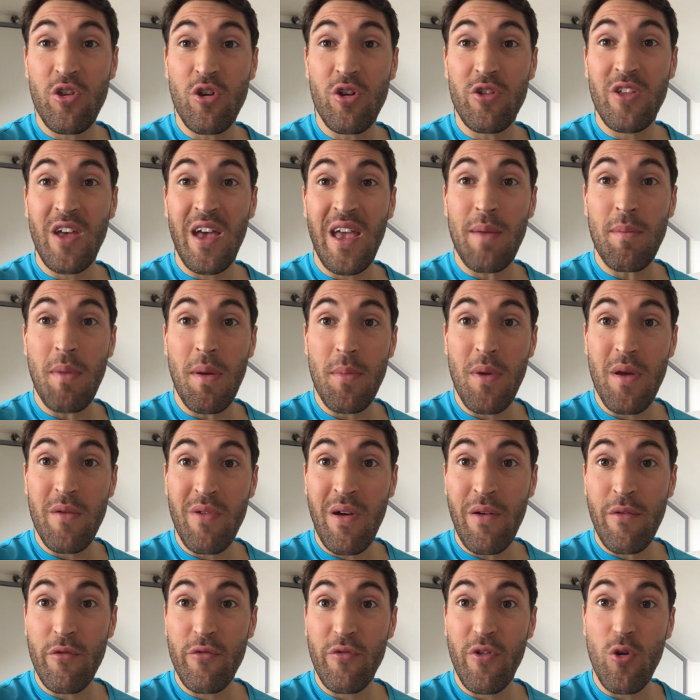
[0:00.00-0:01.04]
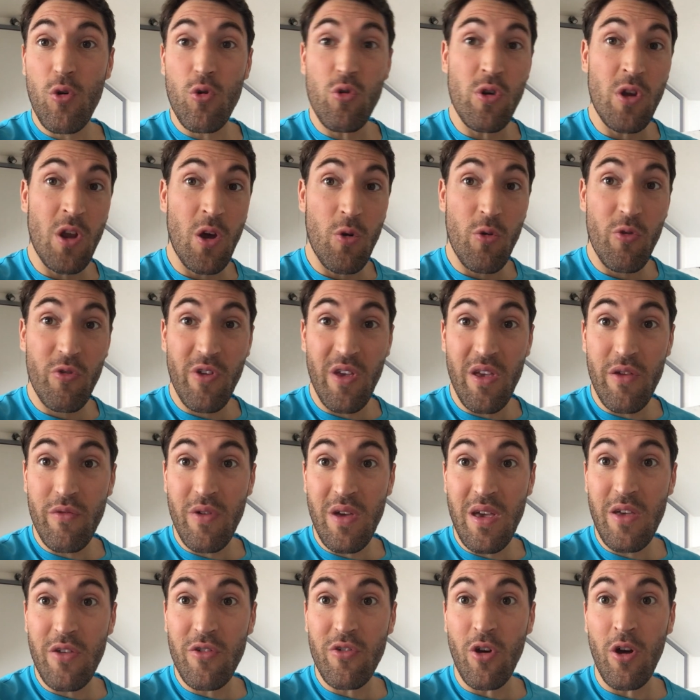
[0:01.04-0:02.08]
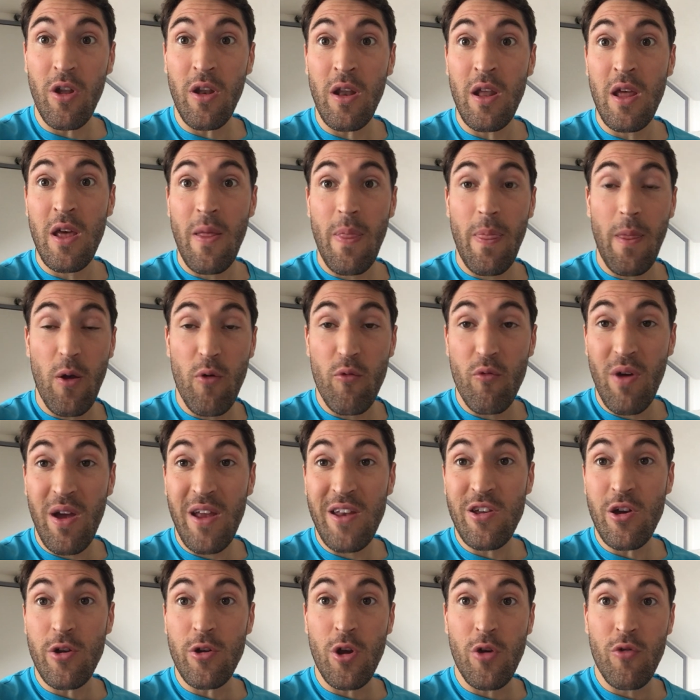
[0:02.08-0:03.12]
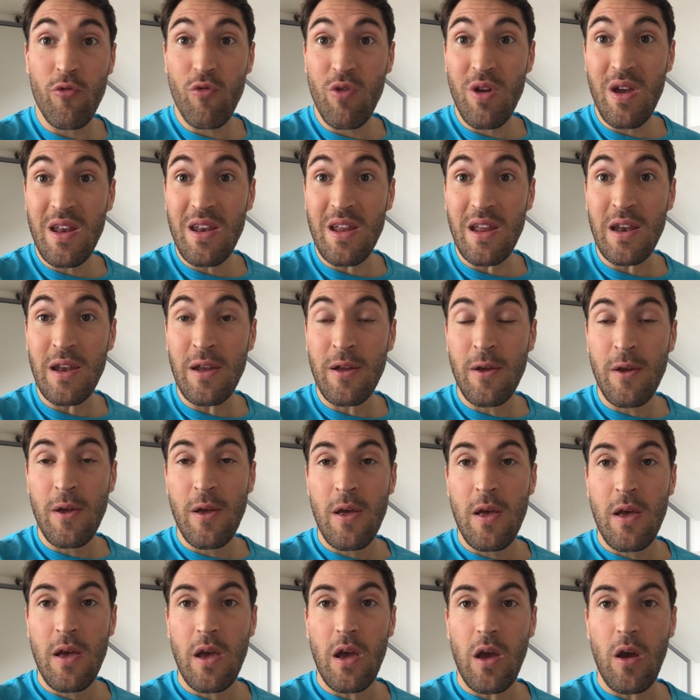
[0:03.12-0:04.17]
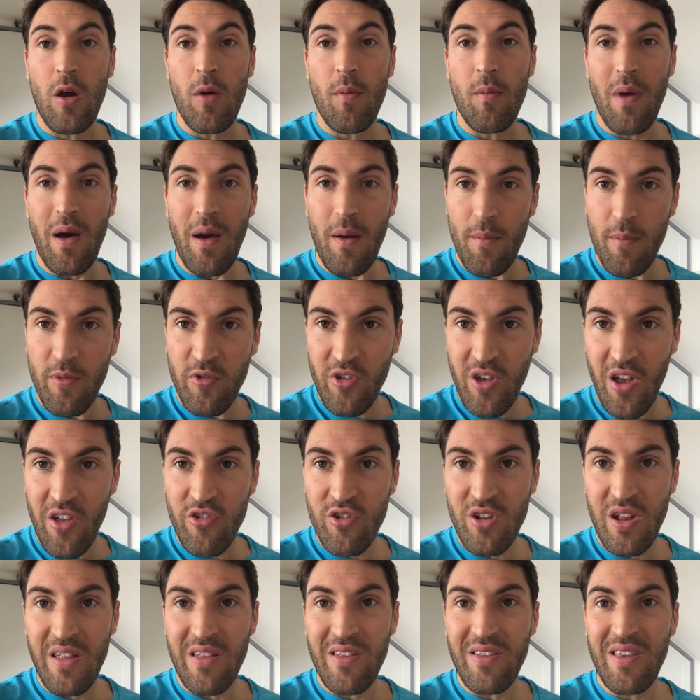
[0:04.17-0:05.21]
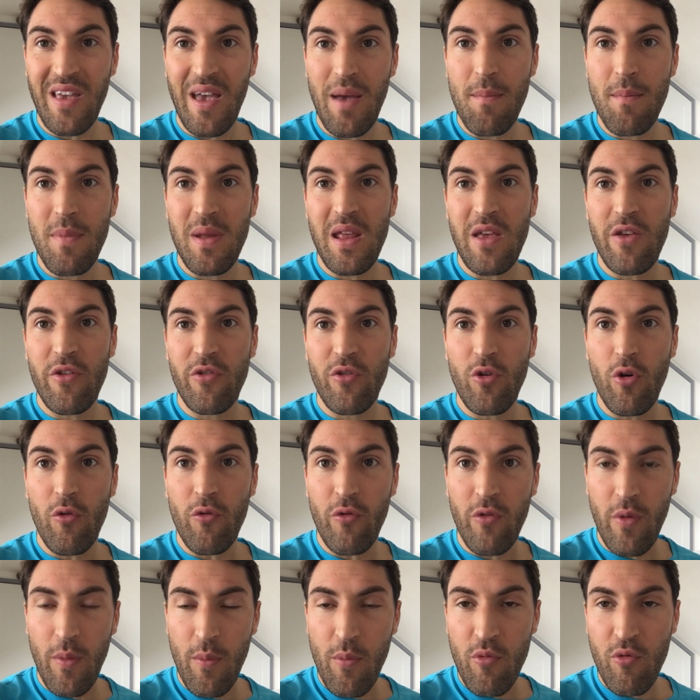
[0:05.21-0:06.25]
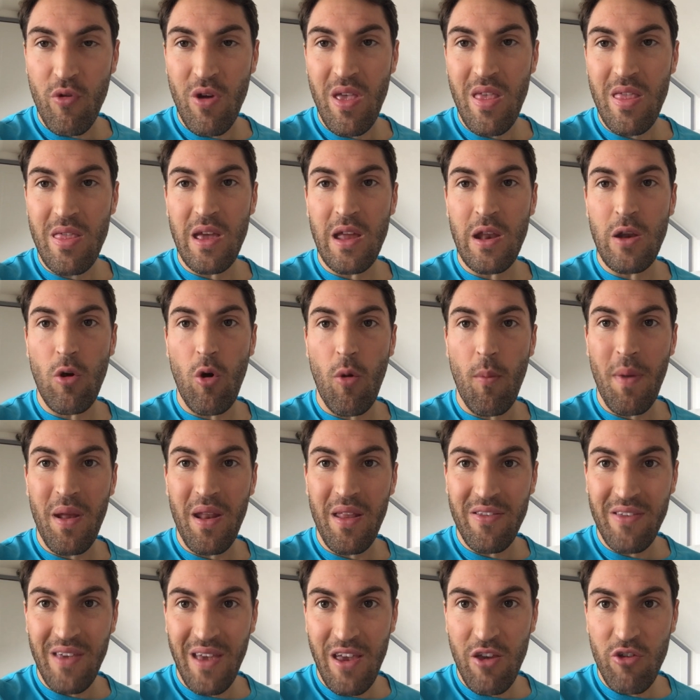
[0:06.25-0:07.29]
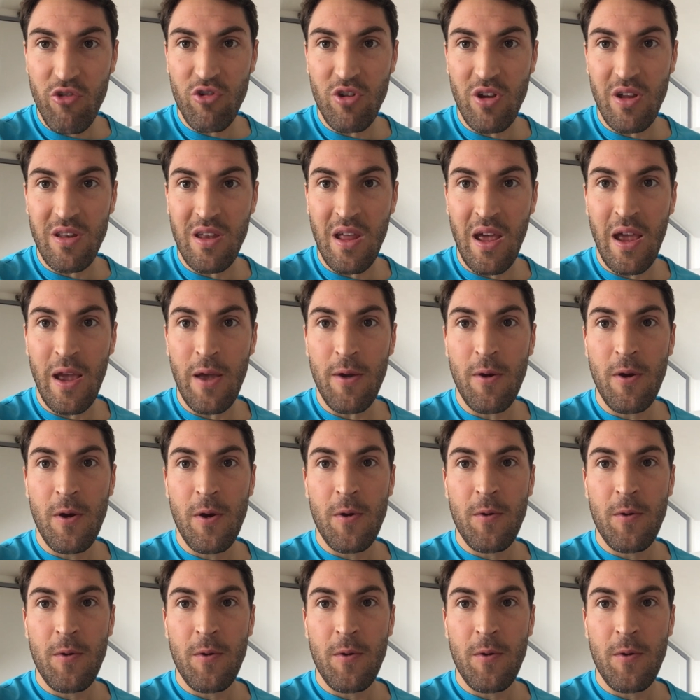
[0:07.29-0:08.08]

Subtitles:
in your day, maybe around food, no TVs on, no radio, no reading. Schedule in 10 minutes of breathing or meditation a day.